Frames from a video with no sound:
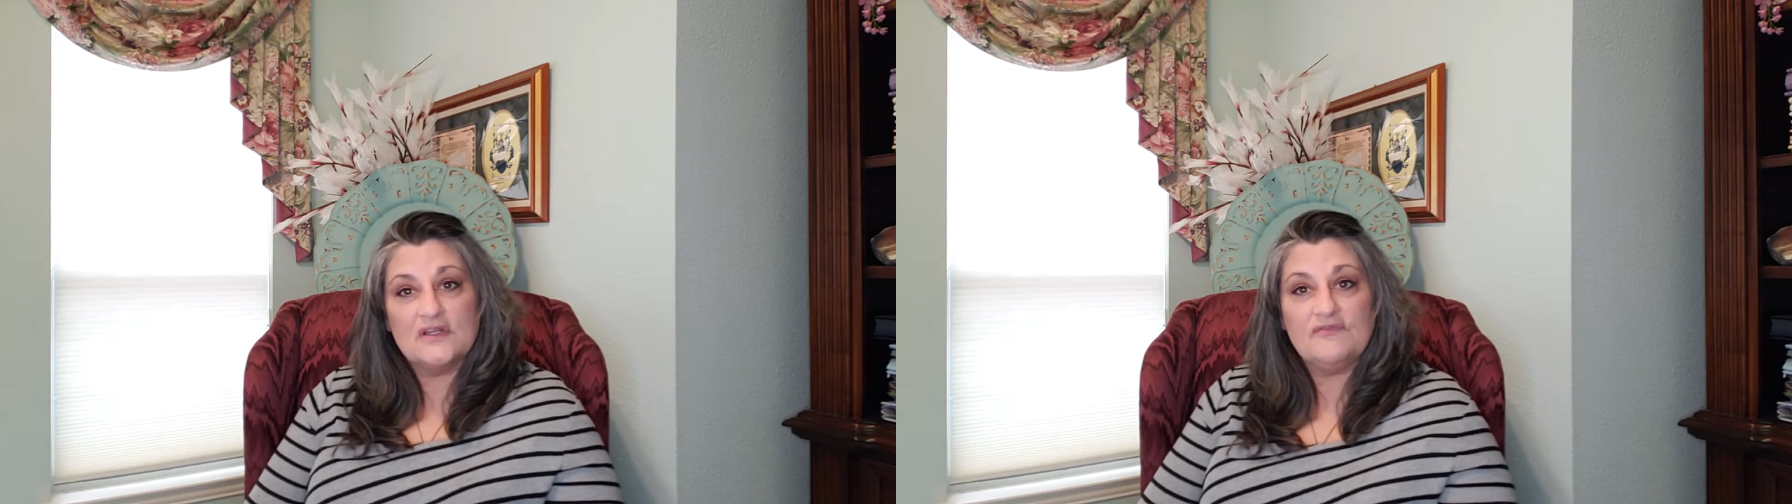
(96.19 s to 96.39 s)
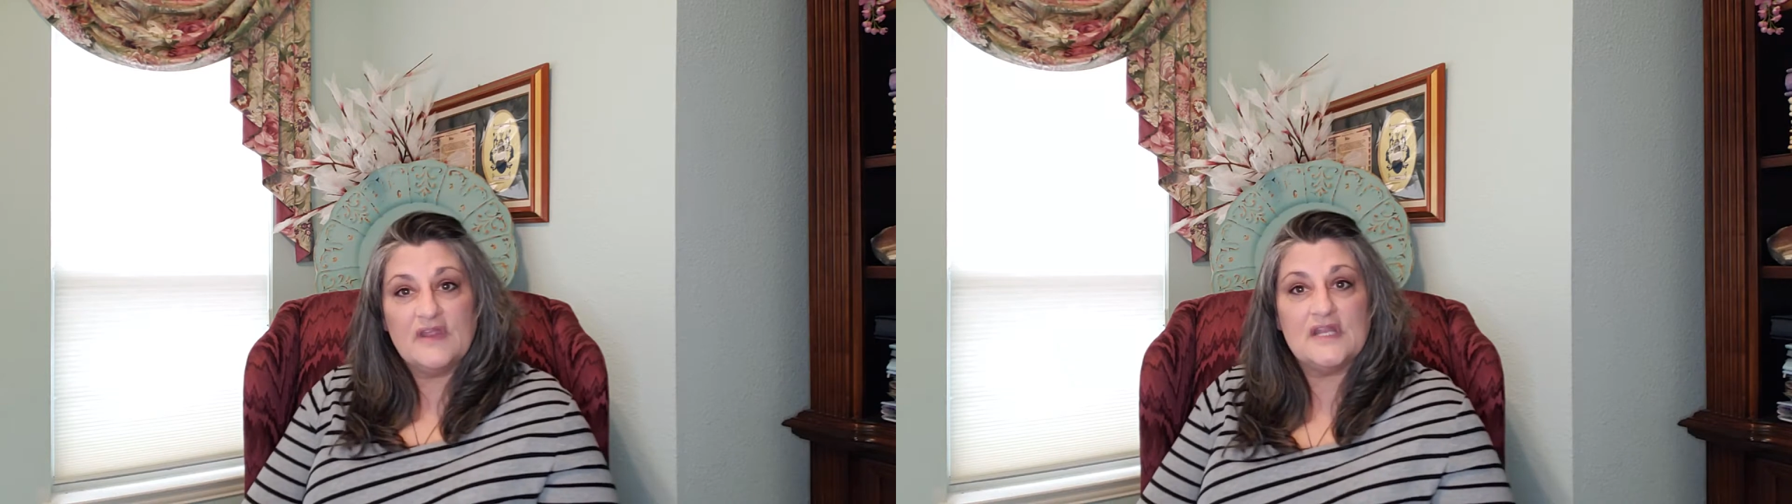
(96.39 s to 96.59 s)

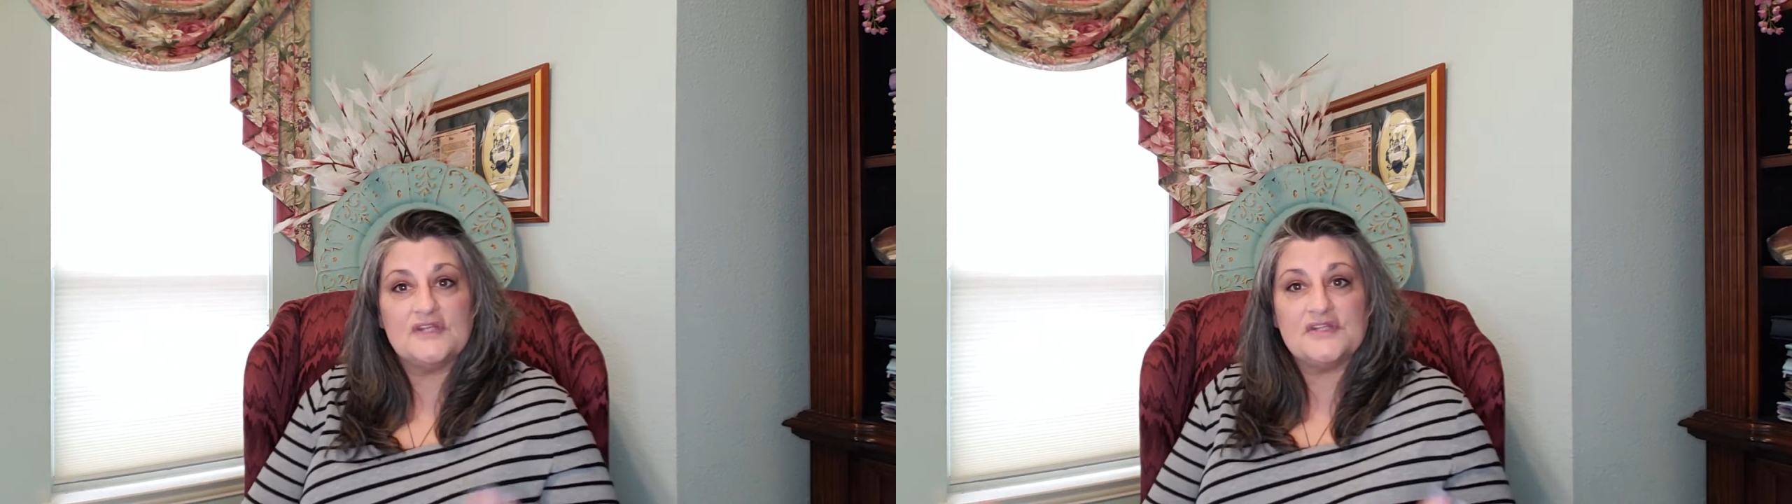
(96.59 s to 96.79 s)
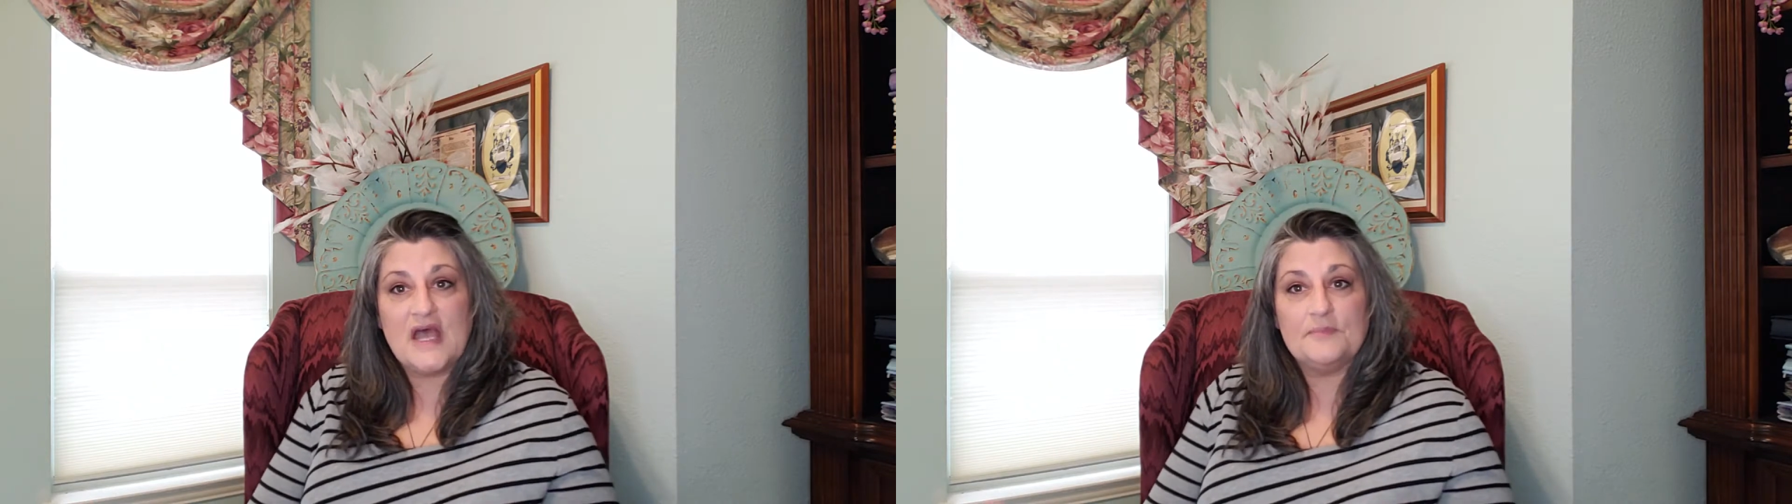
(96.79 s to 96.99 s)
to
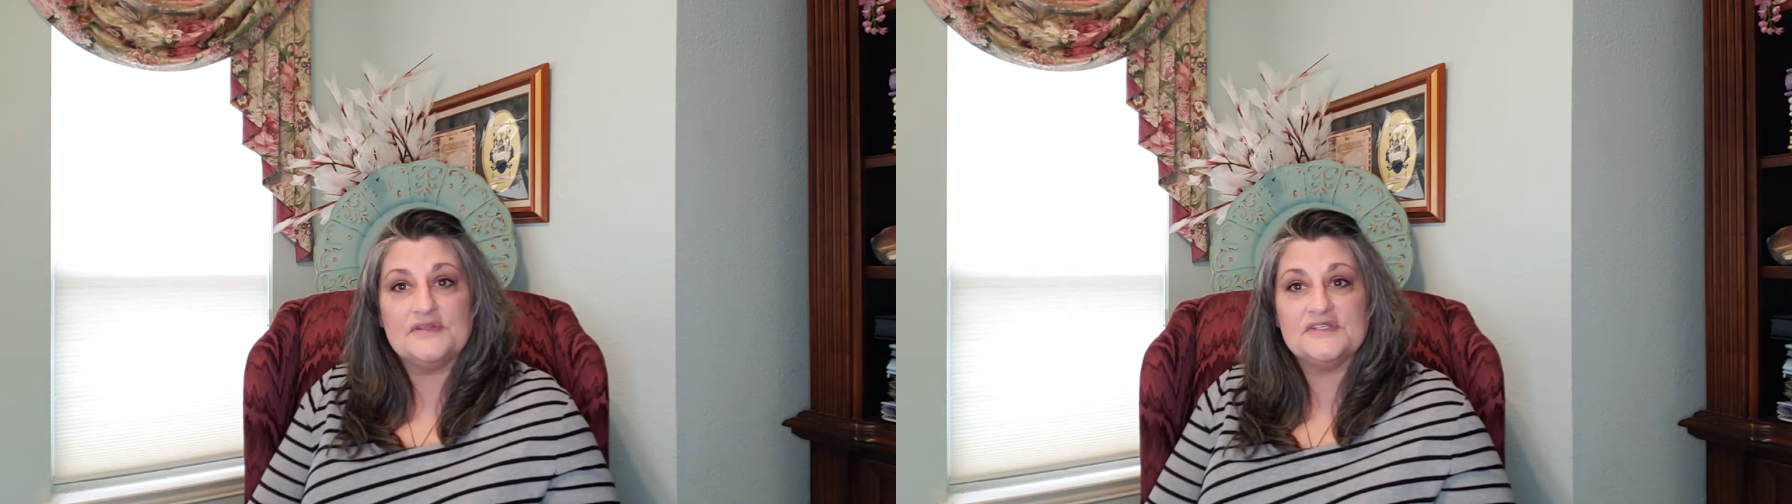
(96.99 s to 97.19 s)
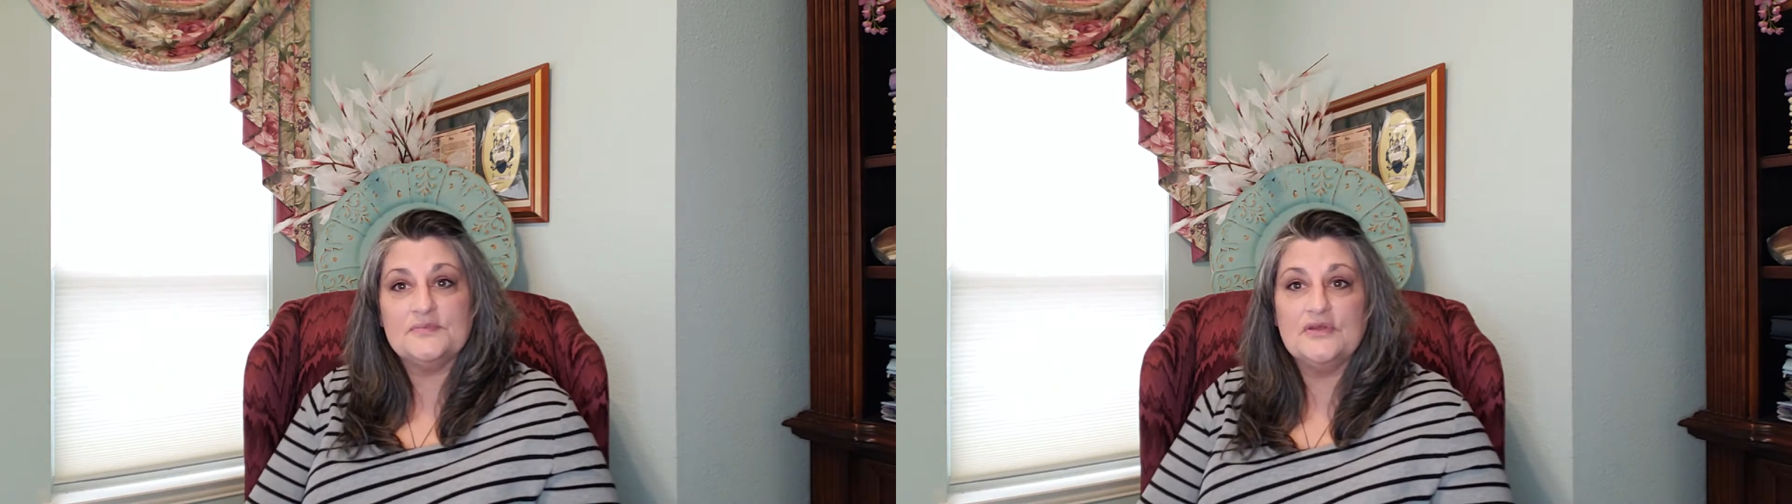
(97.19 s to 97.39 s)
finish
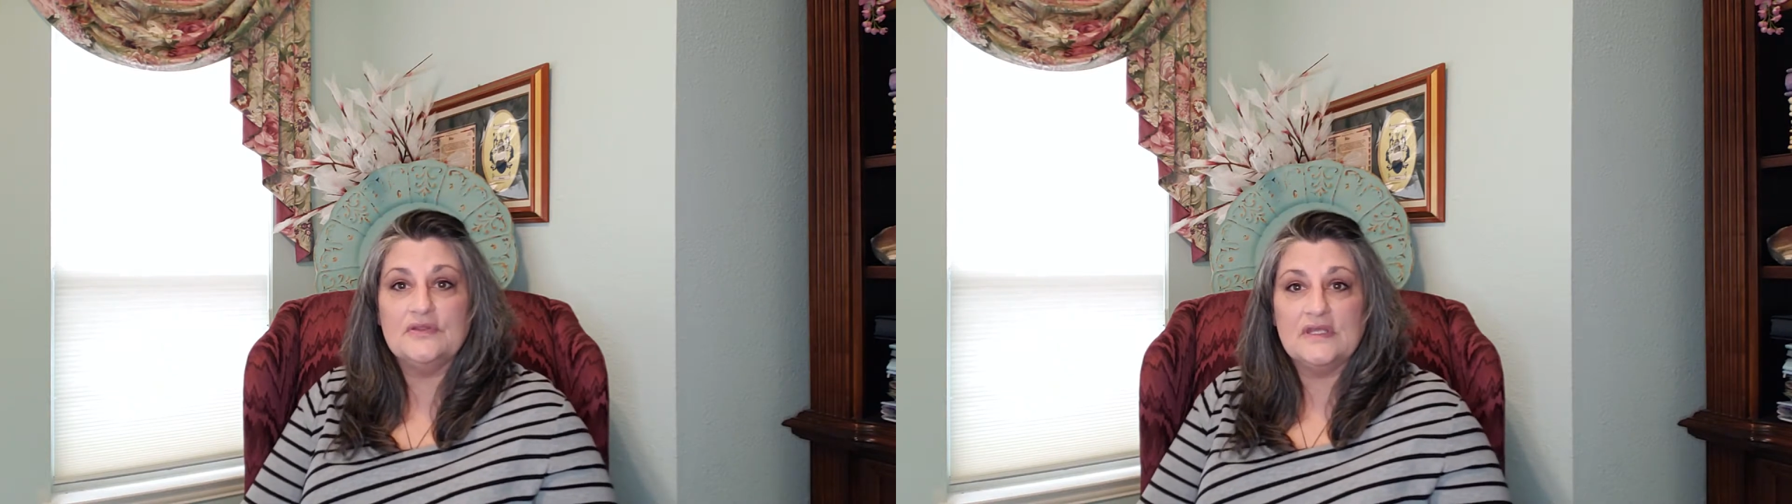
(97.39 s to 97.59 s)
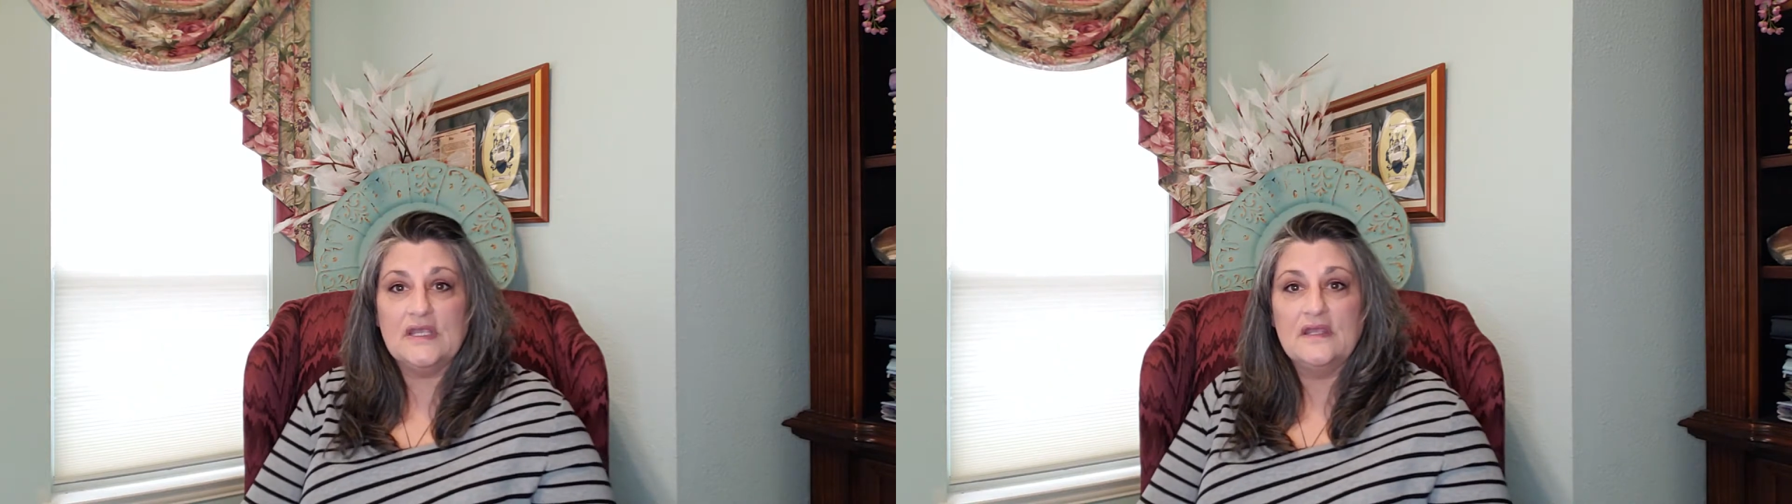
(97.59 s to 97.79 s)
happens
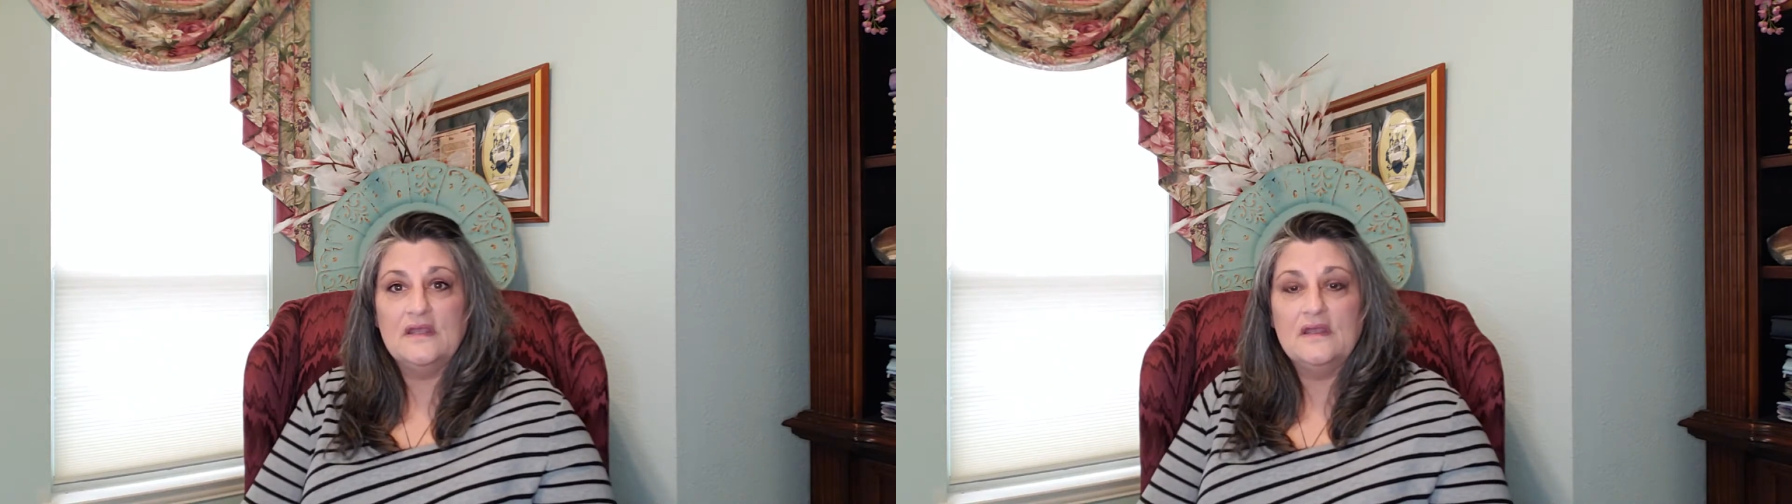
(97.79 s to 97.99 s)
smoothly.